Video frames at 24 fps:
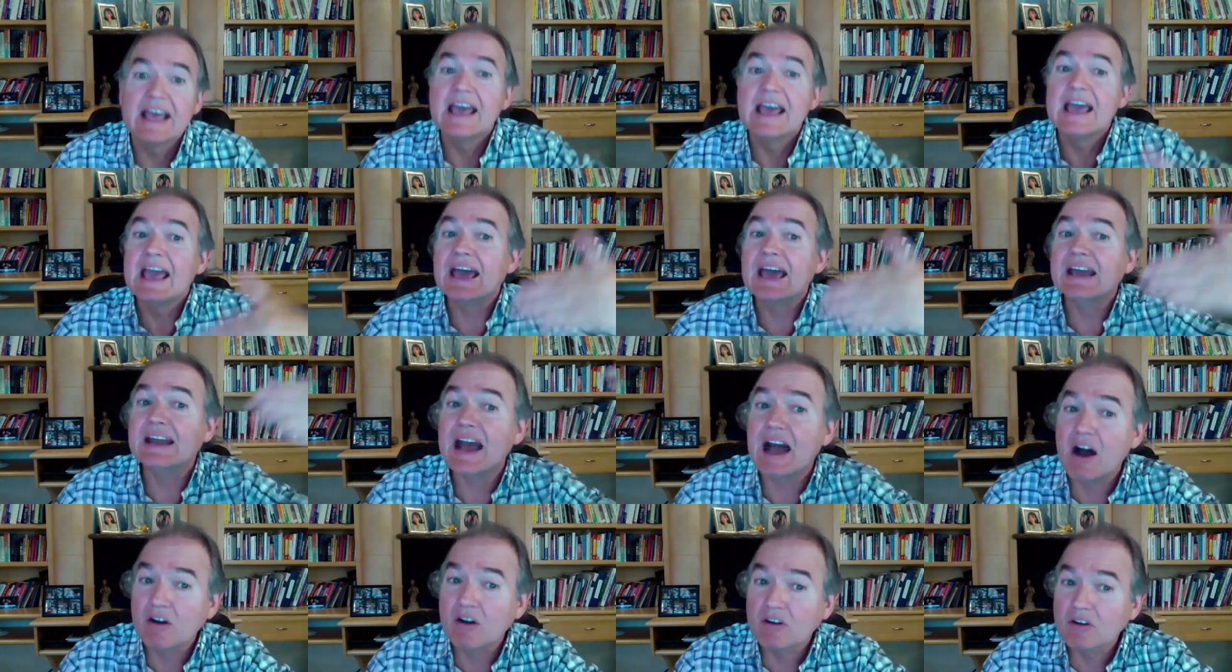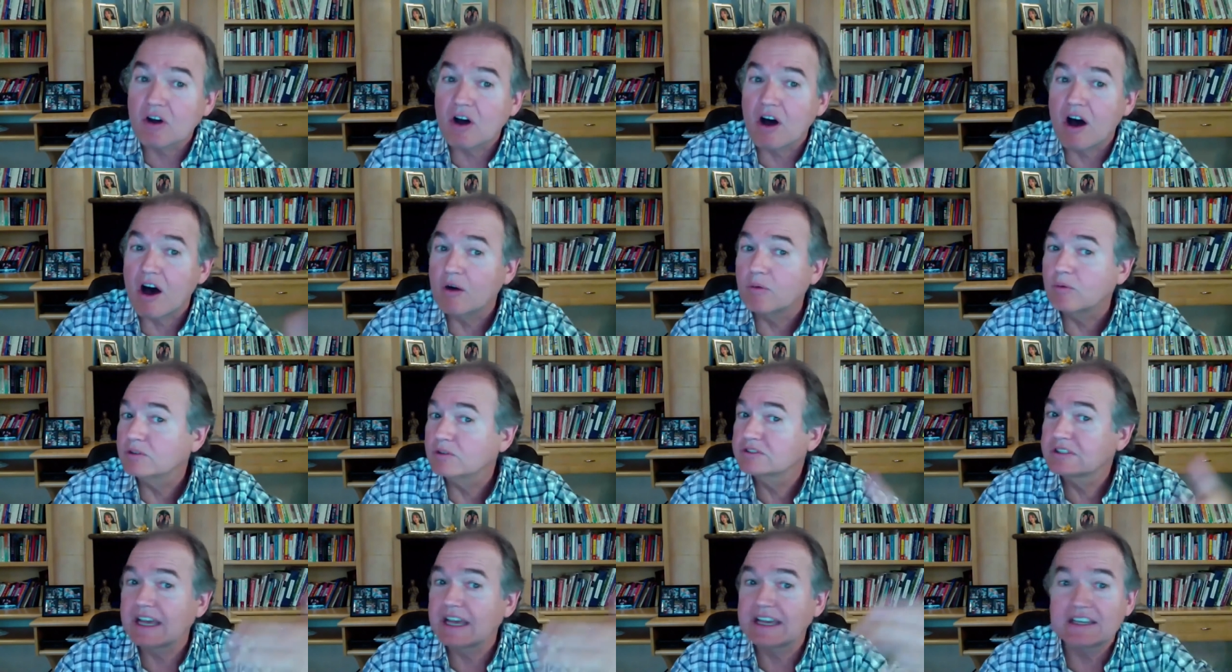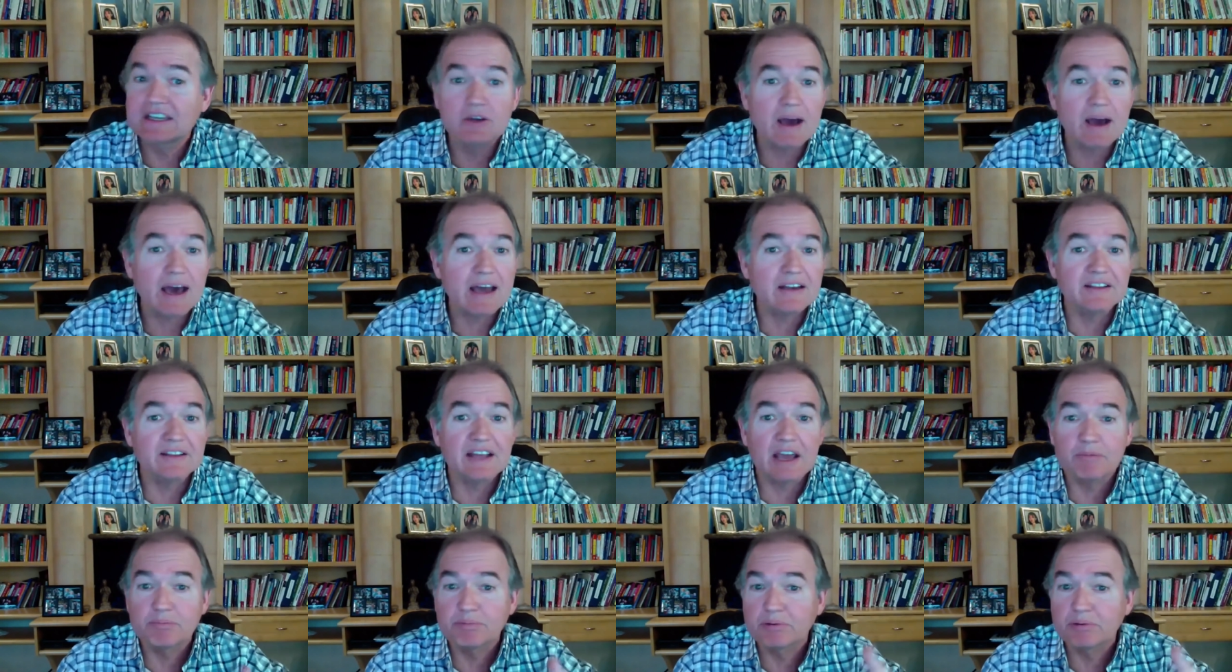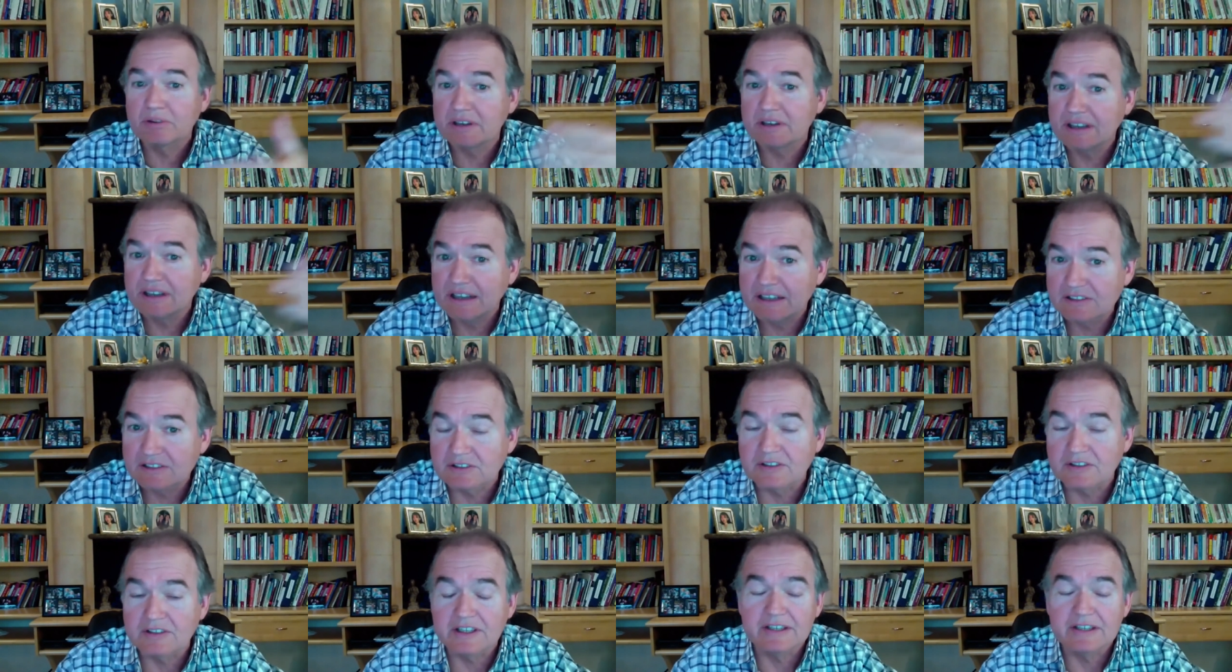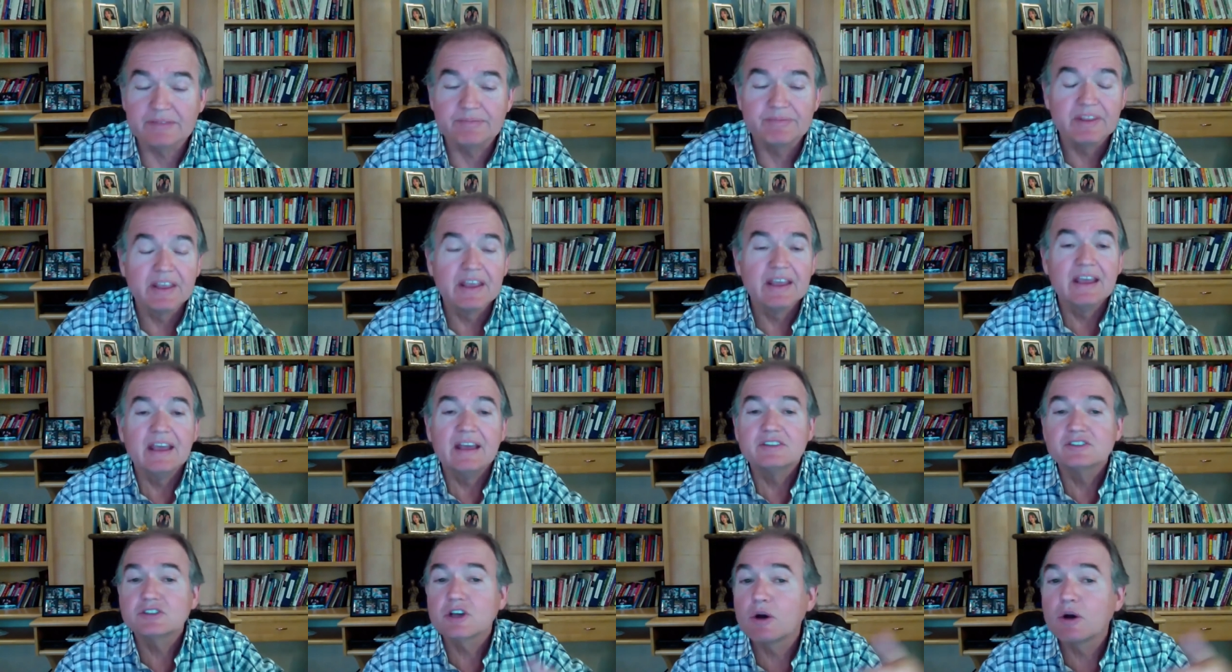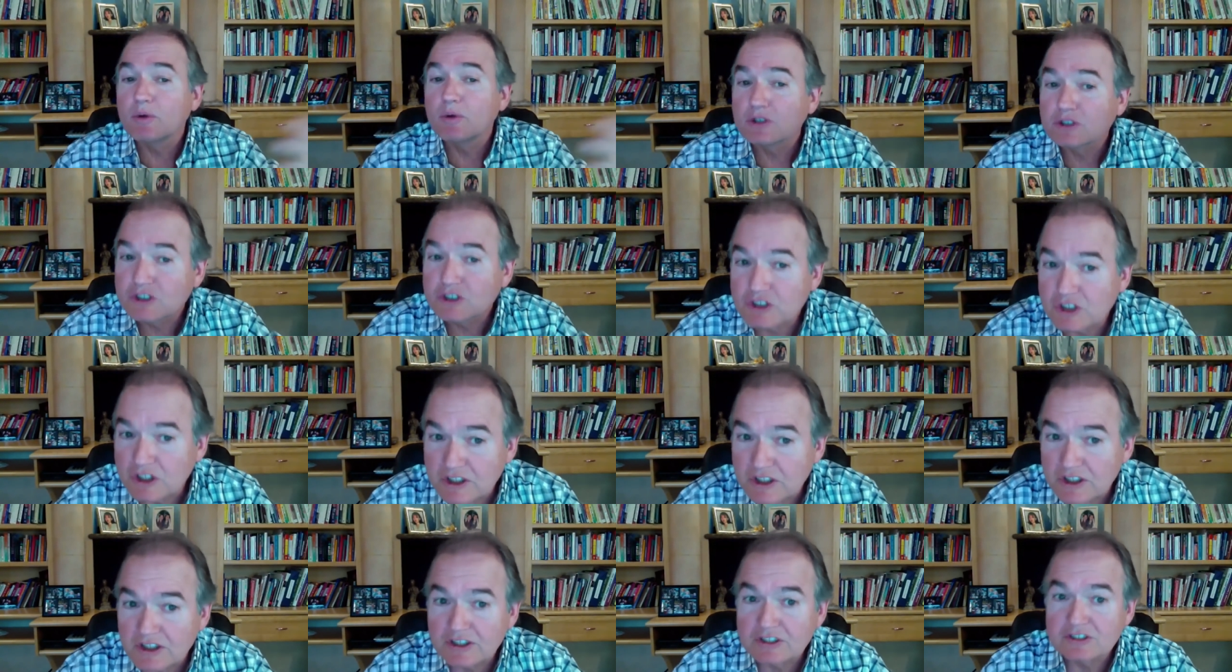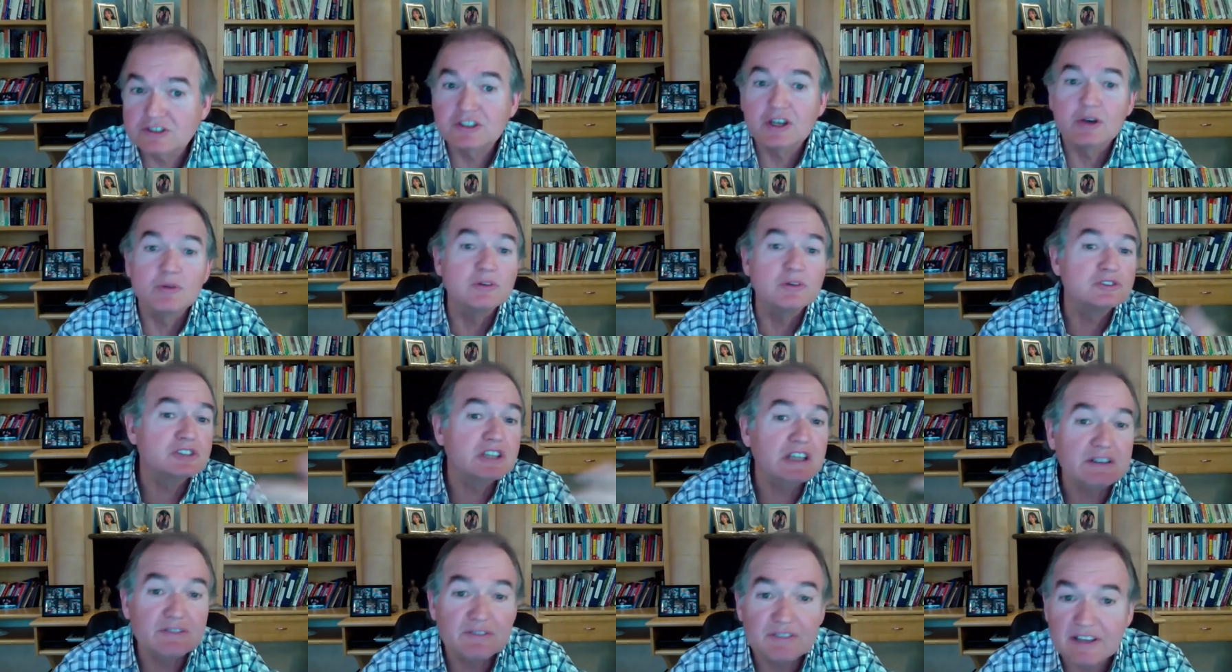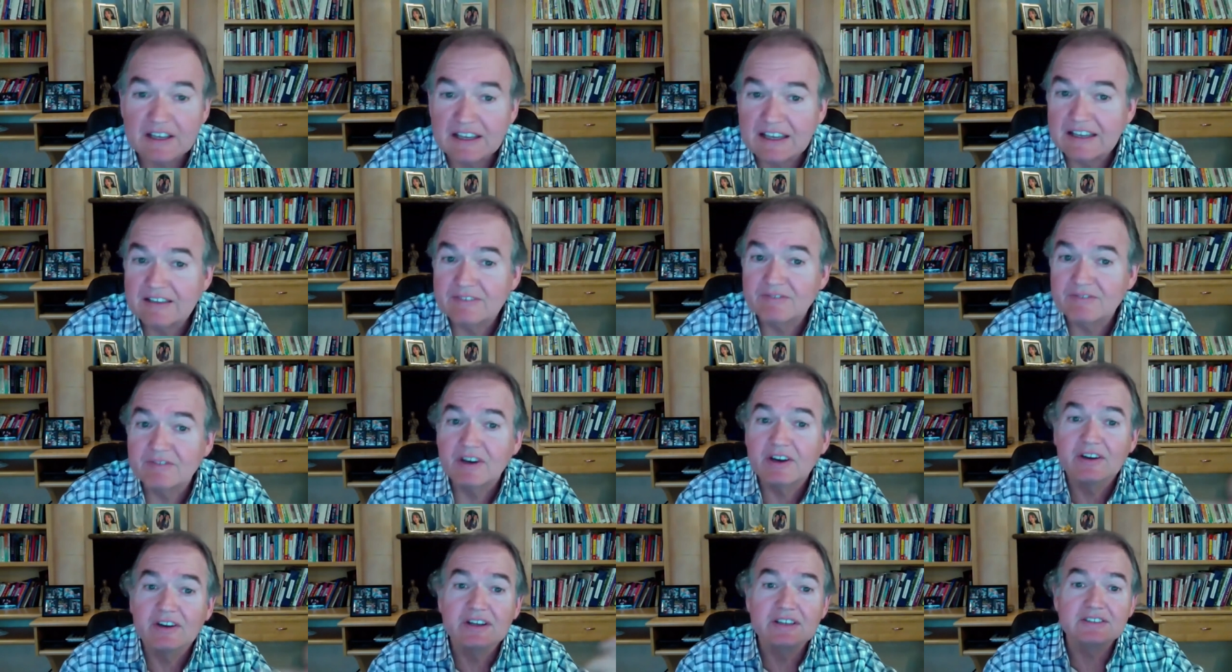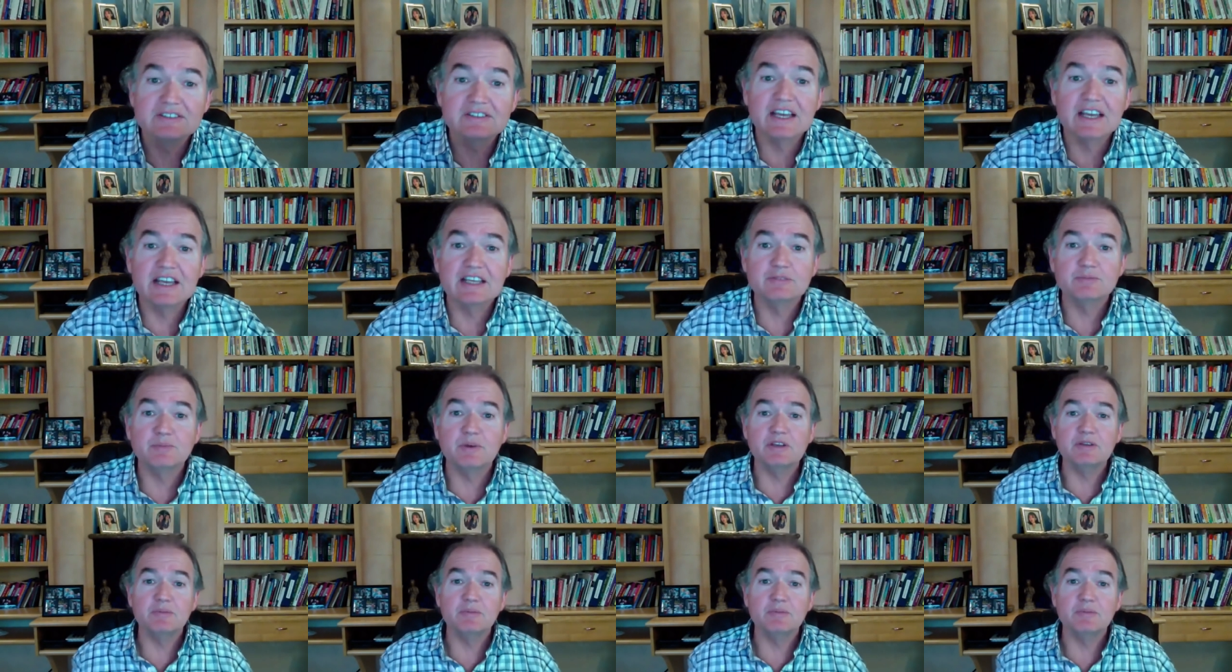and alcohol will take you out of that pretty easily. So will sugar, so will TV and various things, but you